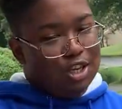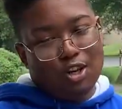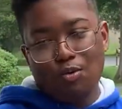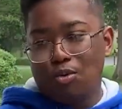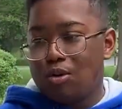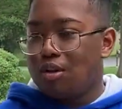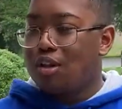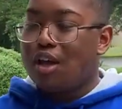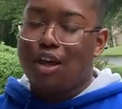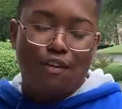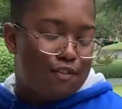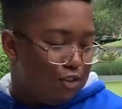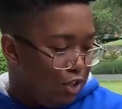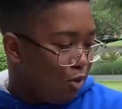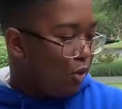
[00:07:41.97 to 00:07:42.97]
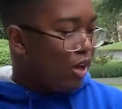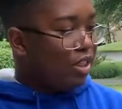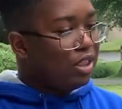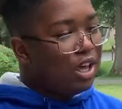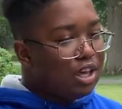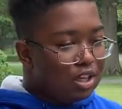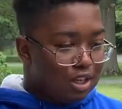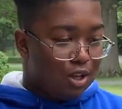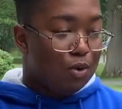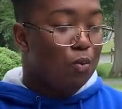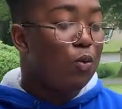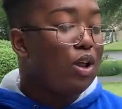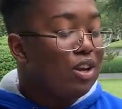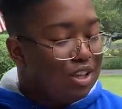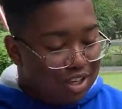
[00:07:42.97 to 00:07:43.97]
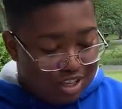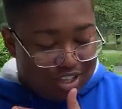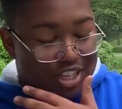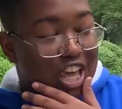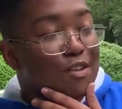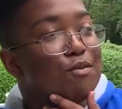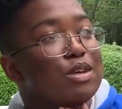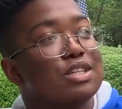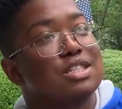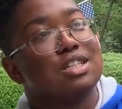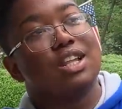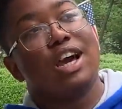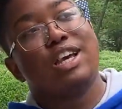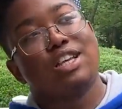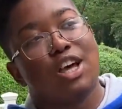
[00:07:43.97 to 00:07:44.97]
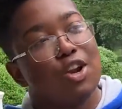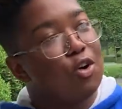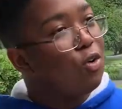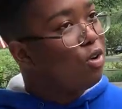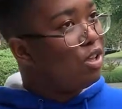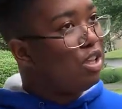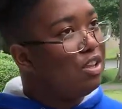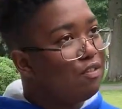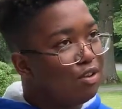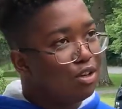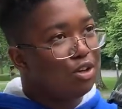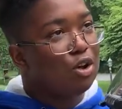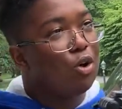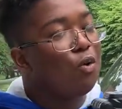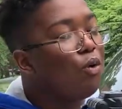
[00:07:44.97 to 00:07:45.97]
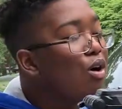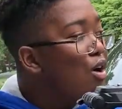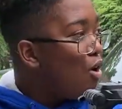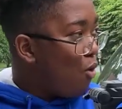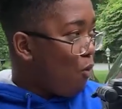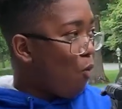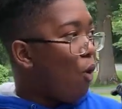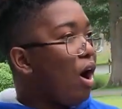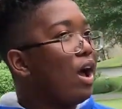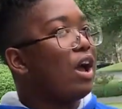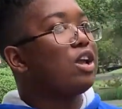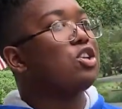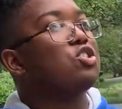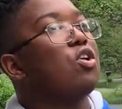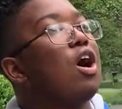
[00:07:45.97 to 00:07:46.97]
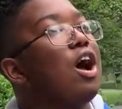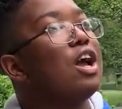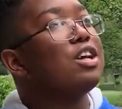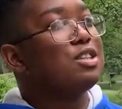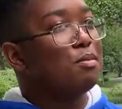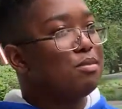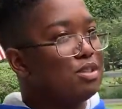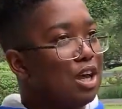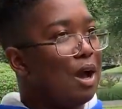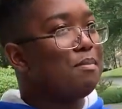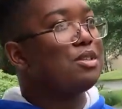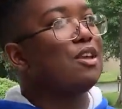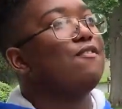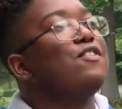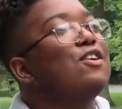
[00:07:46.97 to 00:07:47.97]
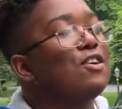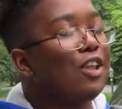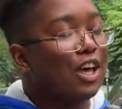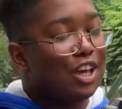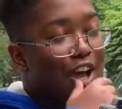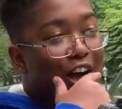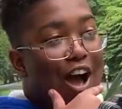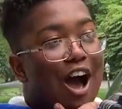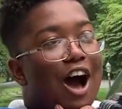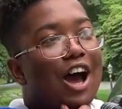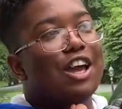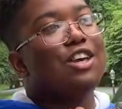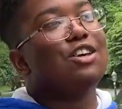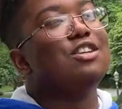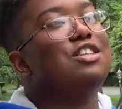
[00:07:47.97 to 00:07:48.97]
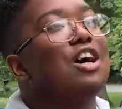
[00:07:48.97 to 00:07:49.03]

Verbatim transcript: in real life, you know, I like it when he gave me a slice. I don't even know why I tried. Sometimes I feel like I could